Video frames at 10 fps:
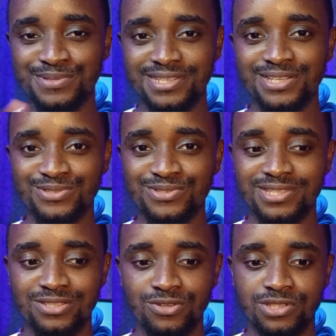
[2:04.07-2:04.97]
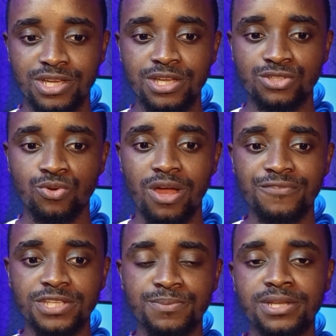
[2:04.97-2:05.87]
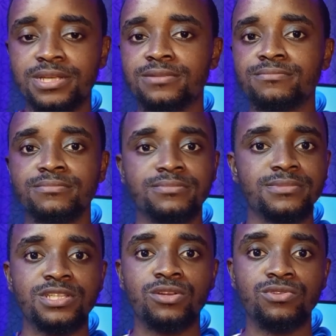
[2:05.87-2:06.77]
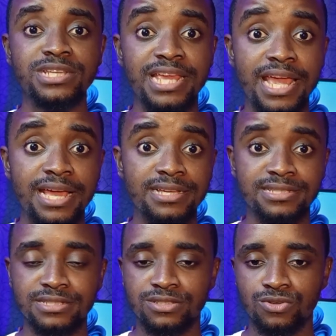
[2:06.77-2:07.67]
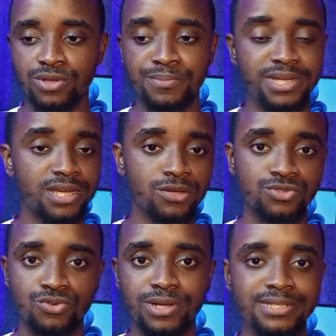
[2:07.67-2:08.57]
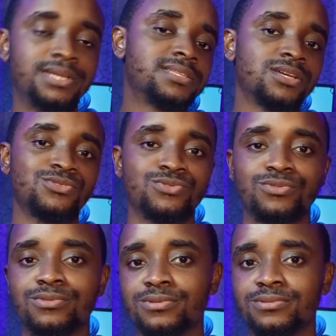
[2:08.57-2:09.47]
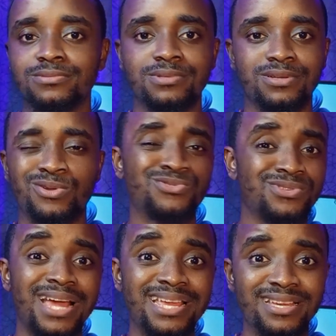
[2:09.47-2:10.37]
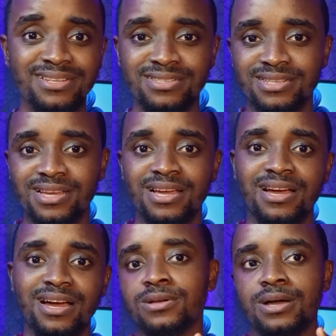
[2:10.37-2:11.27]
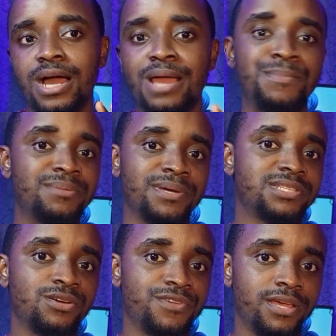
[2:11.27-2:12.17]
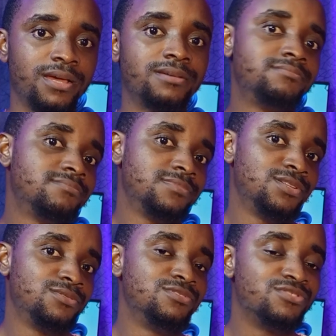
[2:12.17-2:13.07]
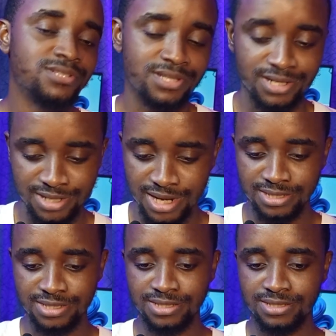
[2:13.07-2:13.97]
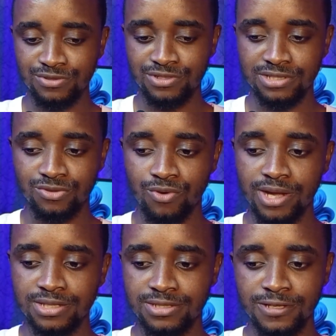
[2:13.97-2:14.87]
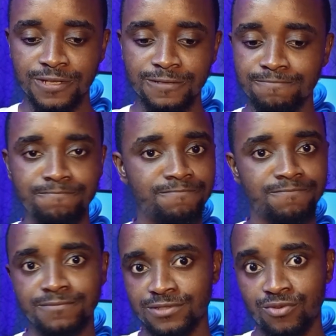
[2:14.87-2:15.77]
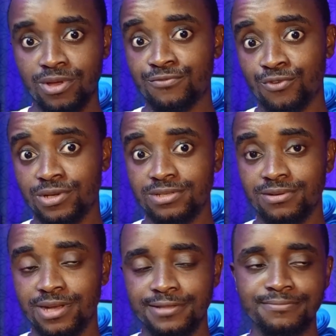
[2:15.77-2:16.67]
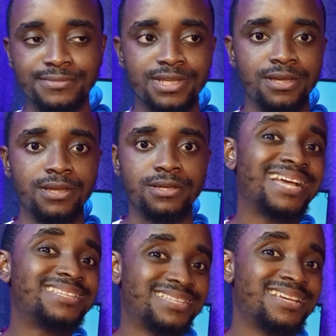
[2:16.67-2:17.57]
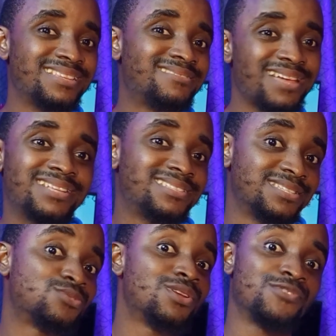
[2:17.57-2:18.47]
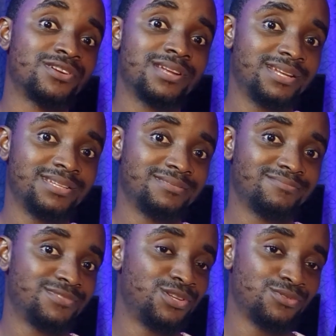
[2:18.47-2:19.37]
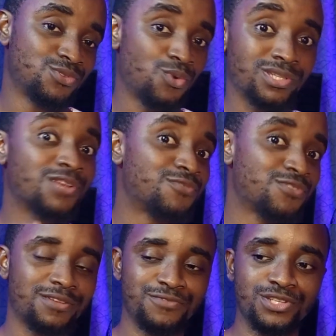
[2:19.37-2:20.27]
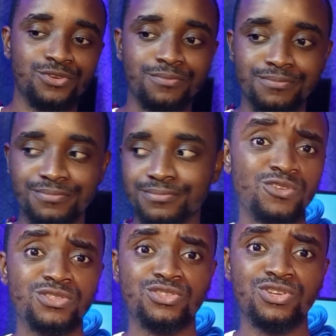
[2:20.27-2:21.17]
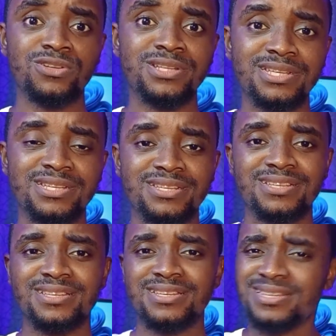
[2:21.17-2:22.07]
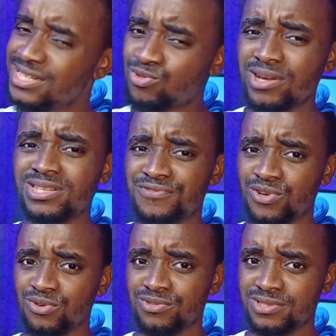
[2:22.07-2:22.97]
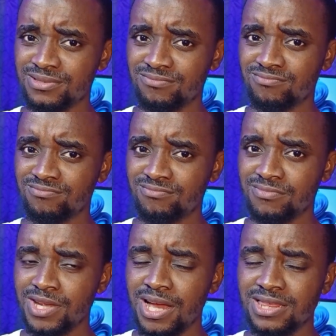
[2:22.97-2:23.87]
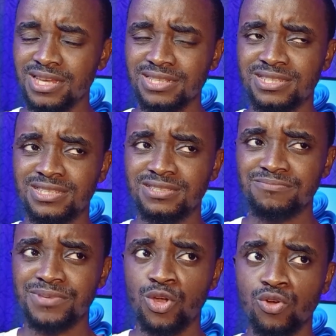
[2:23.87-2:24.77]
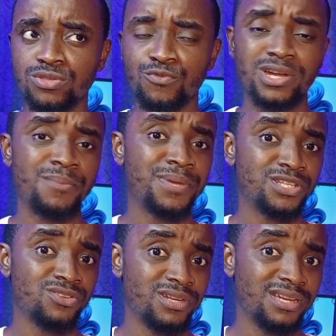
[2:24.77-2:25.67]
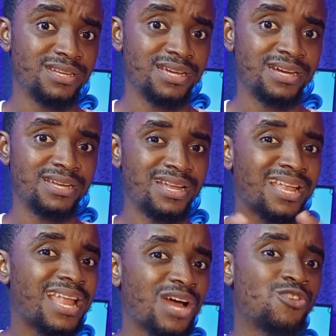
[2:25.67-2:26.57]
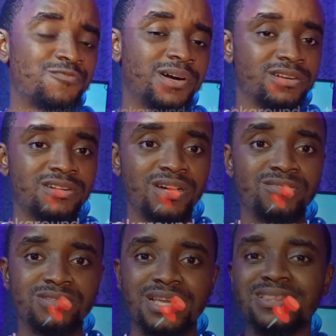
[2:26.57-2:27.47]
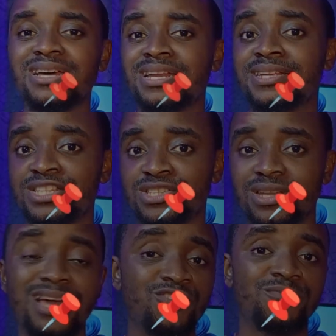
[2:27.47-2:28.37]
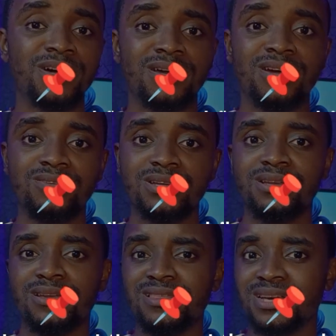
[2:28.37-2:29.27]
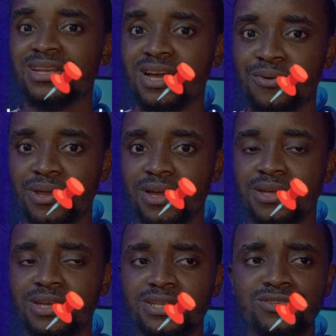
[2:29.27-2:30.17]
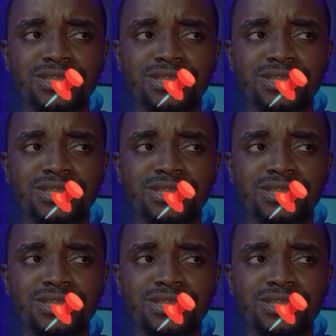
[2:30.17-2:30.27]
I'm still here to see such. So after spending, years in school, in medical school and dental school, close to 9 years, I met myself here, doing data analysis, which is quite funny, right? Like I said, that is a story for another day, so watch out for that video. The self-taught journey is quite difficult. And that's because of what I mentioned earlier, lack of background in that niche, lack of background in that career.